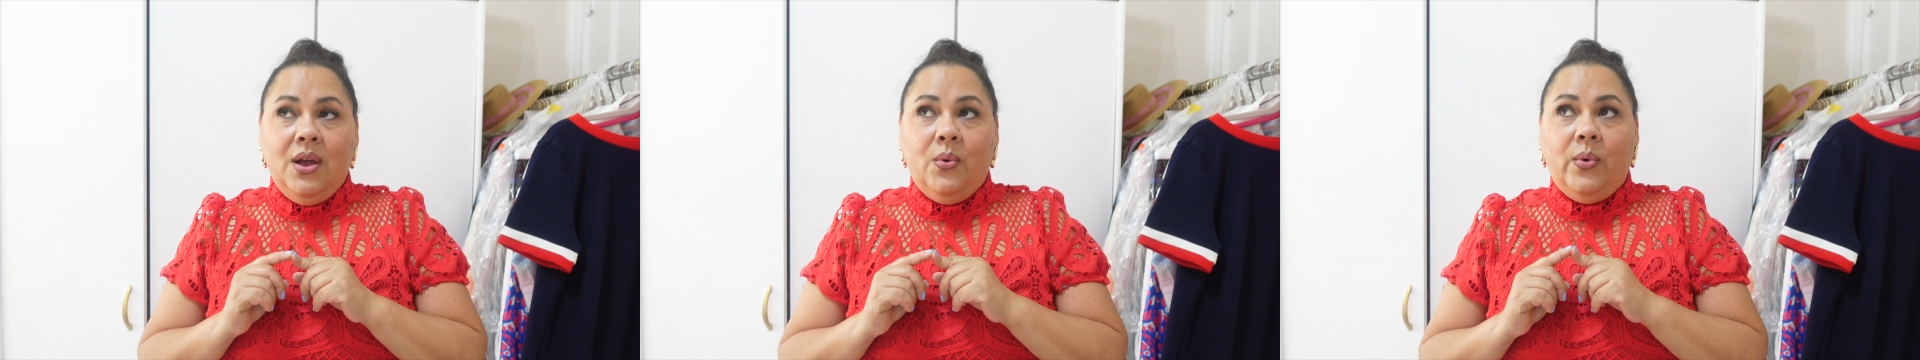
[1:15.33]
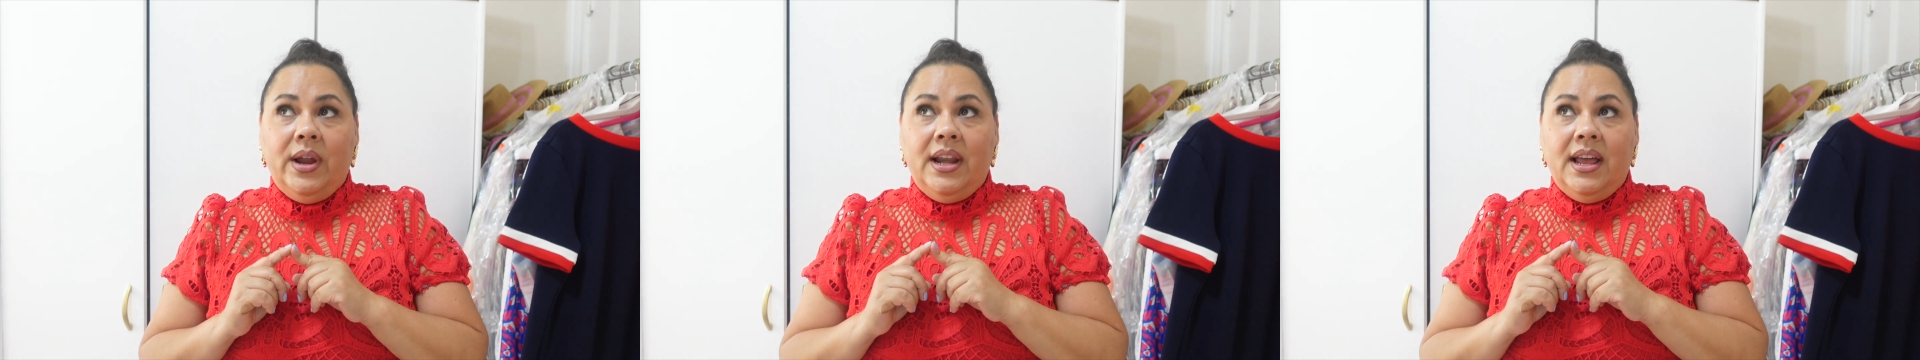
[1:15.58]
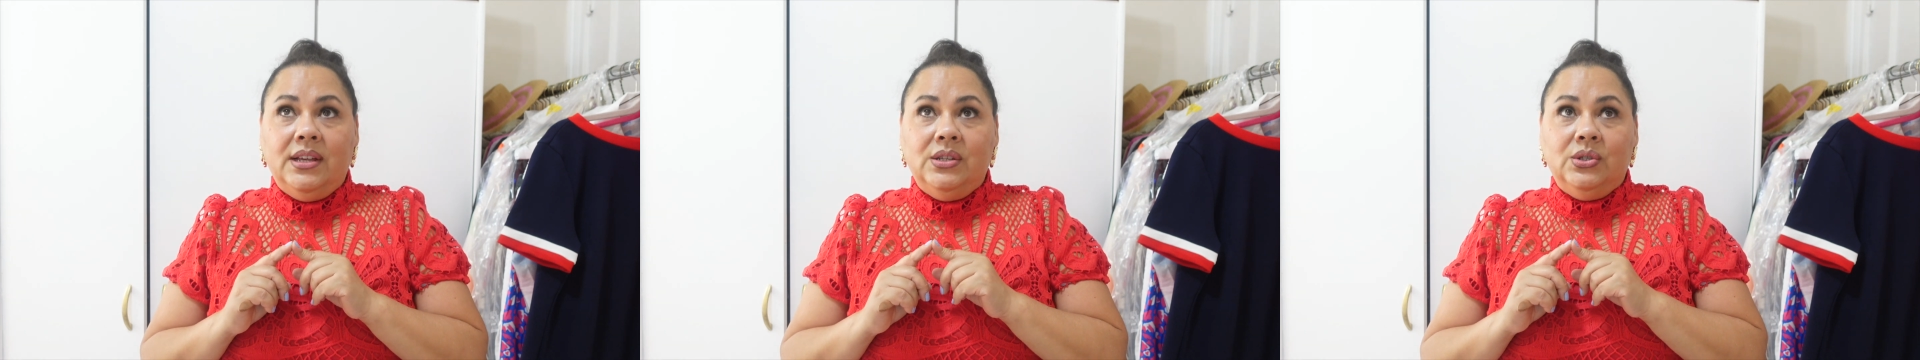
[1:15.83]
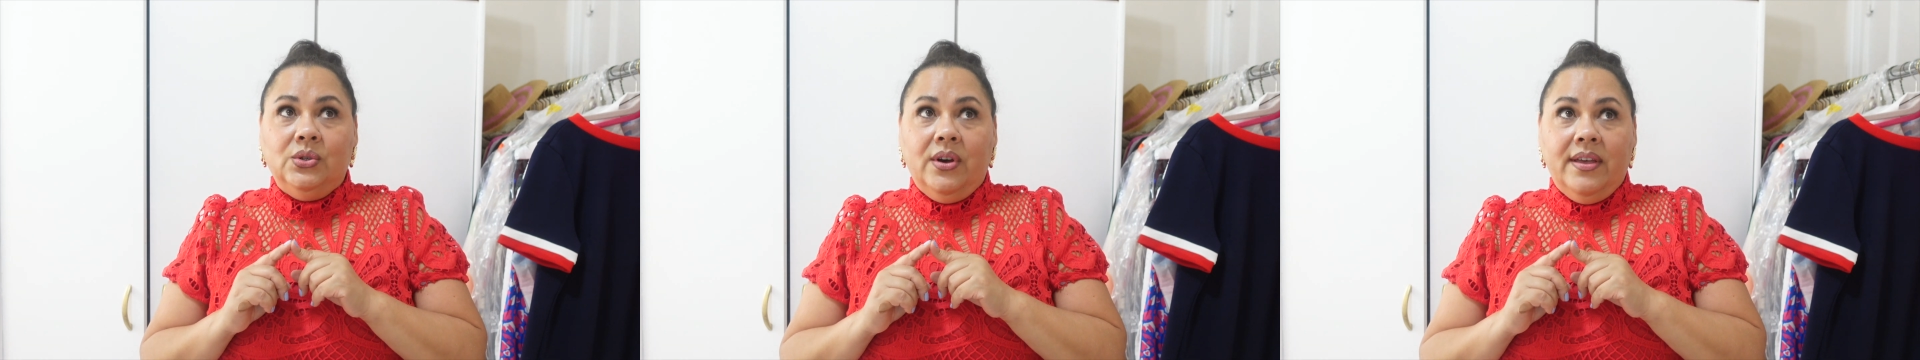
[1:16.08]
When I
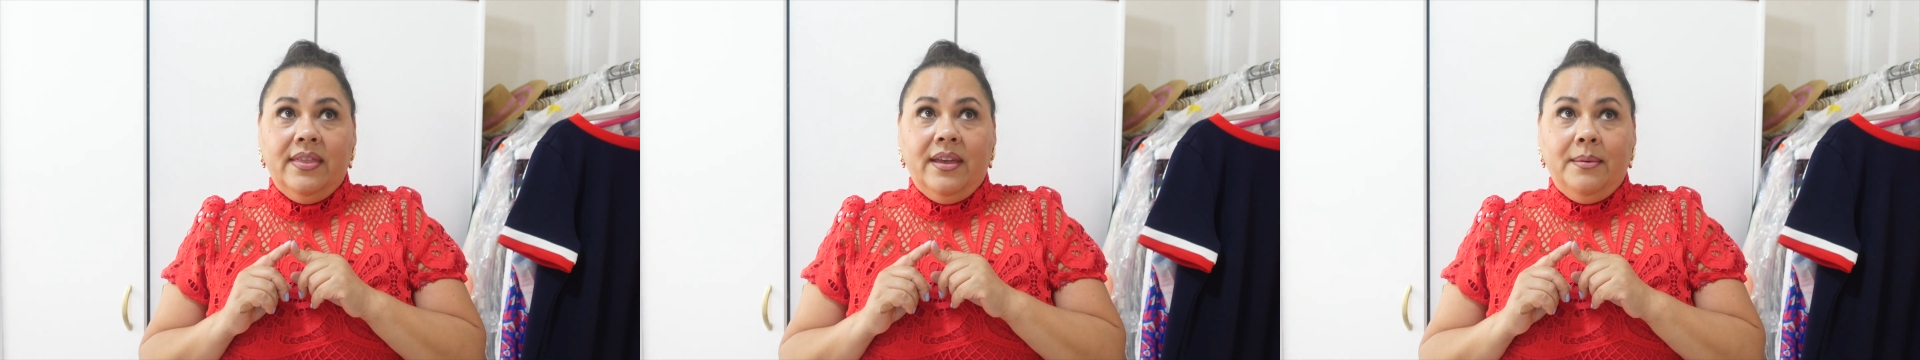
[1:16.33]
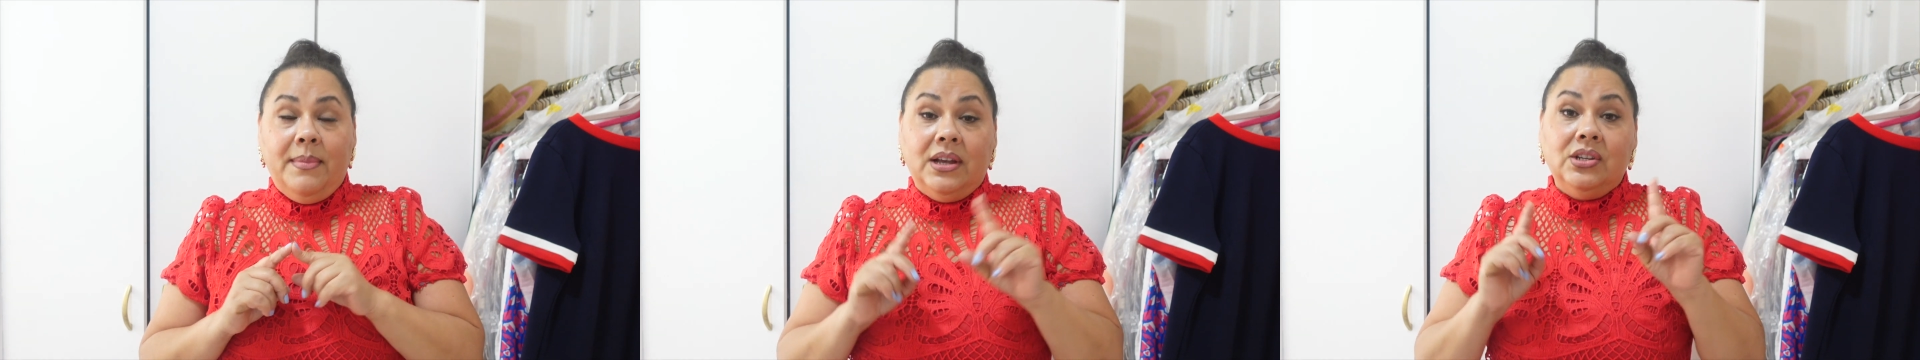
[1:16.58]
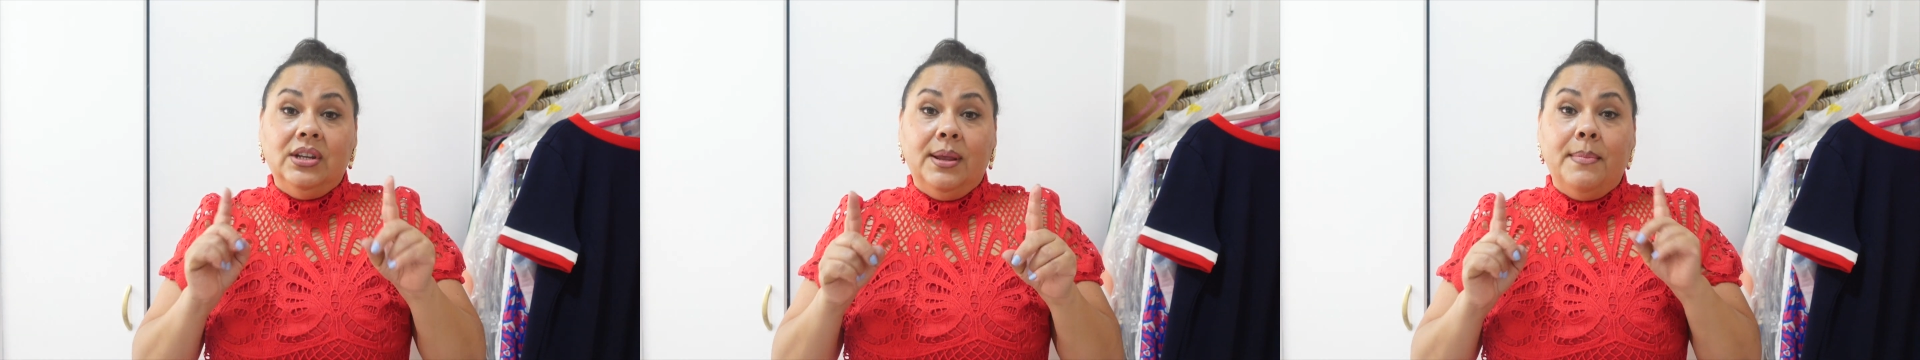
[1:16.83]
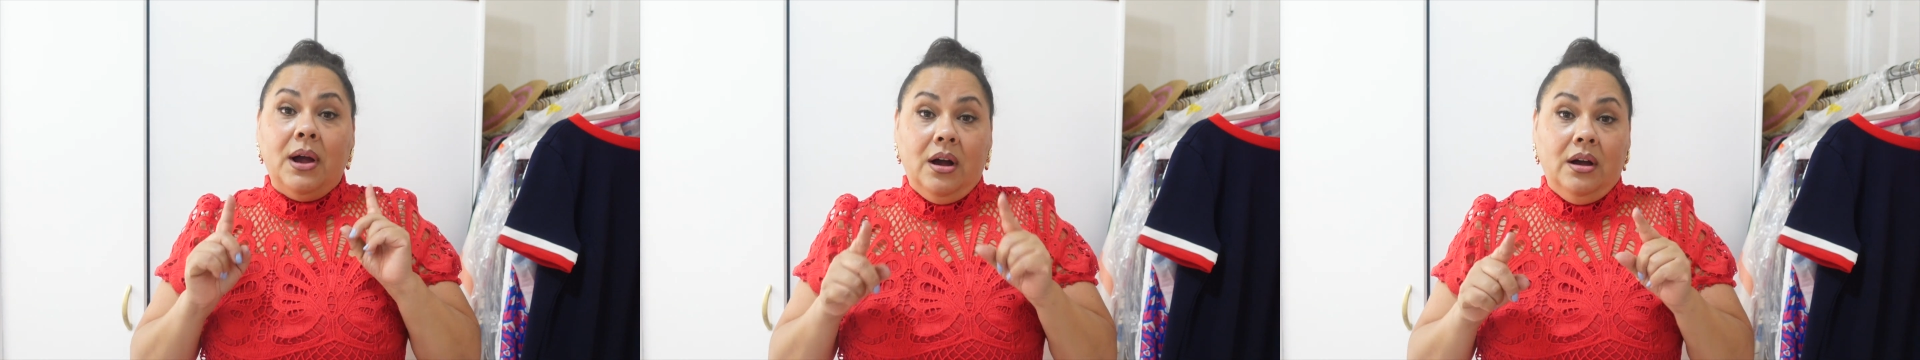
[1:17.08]
saw them, actually
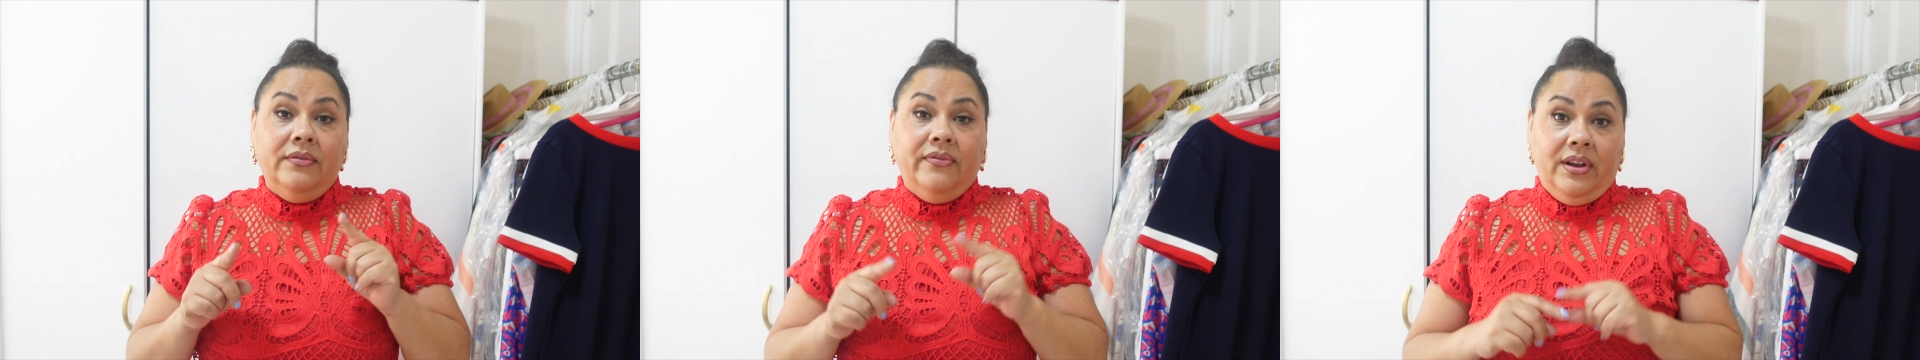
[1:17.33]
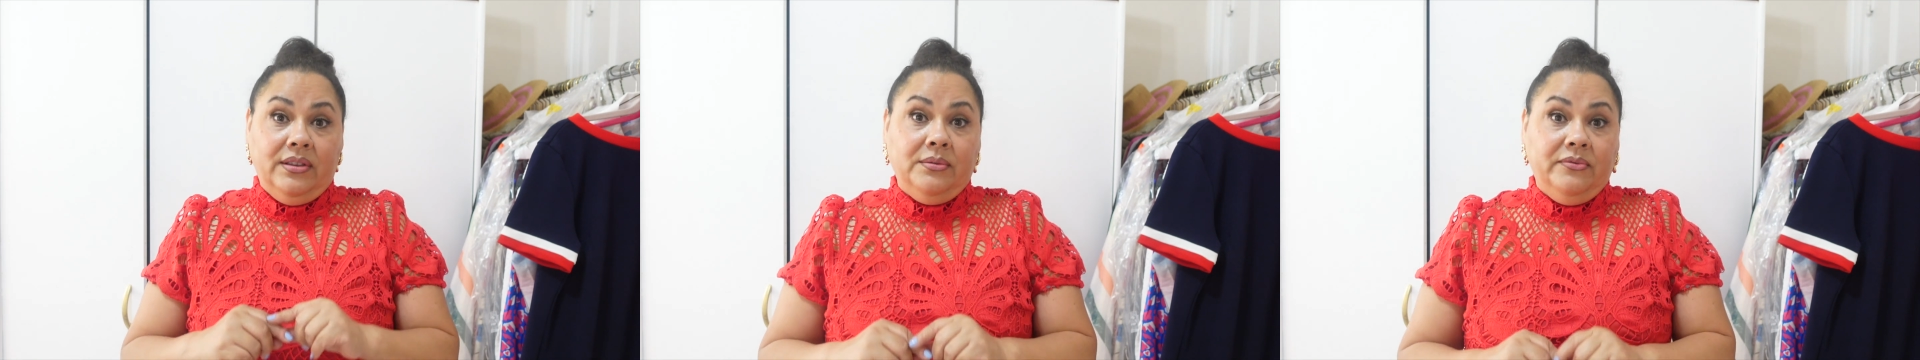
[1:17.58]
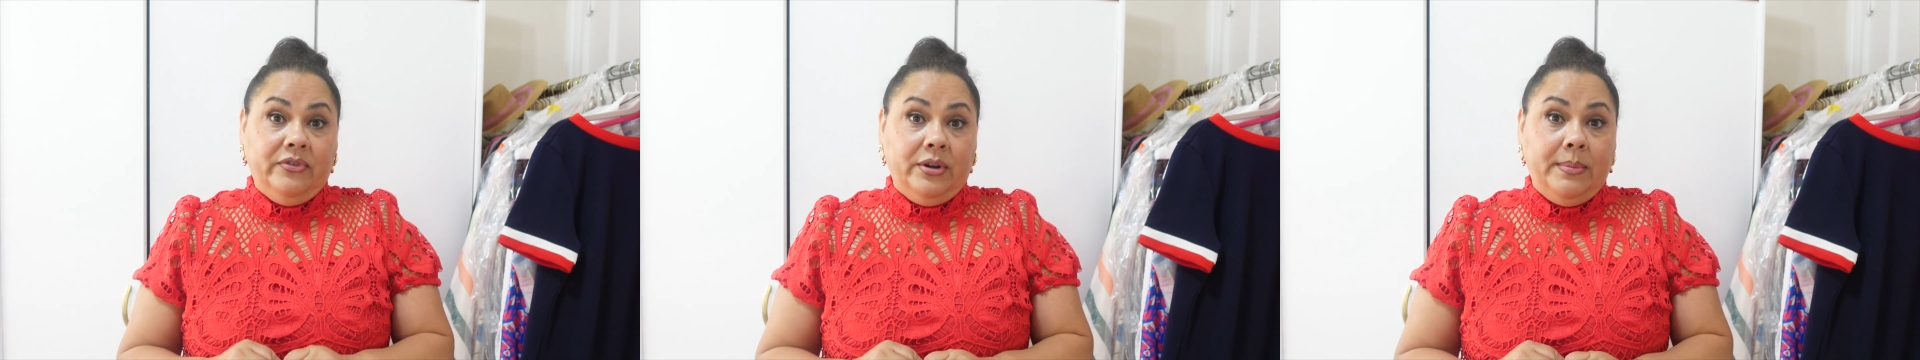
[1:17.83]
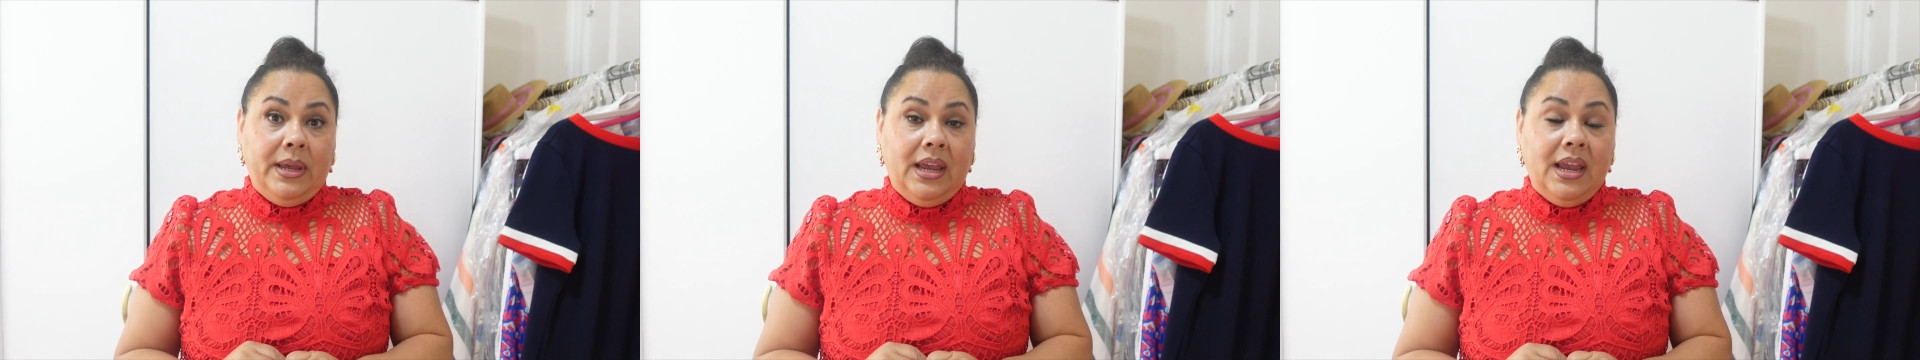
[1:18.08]
my aunt found them for
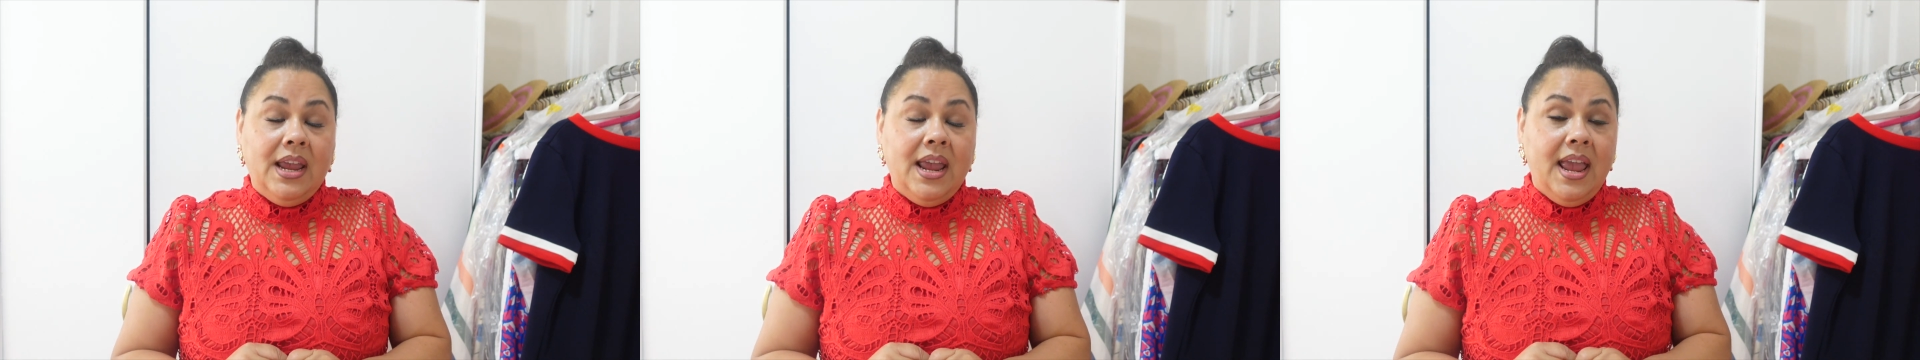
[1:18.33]
me.